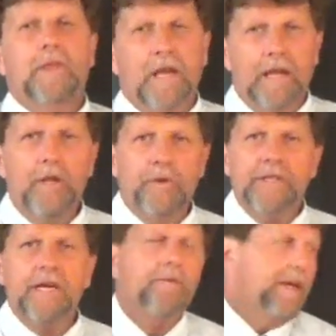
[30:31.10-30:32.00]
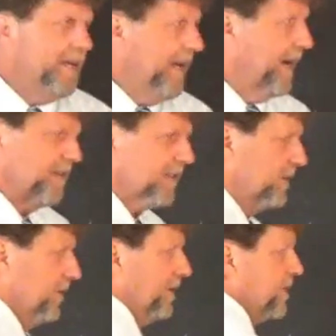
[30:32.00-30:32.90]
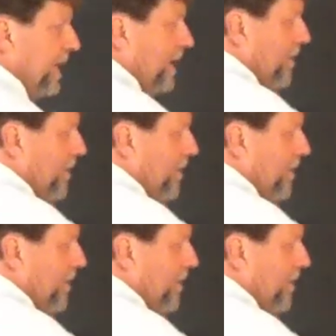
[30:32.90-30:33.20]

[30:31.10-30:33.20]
And you would tell me yes. So I just kind of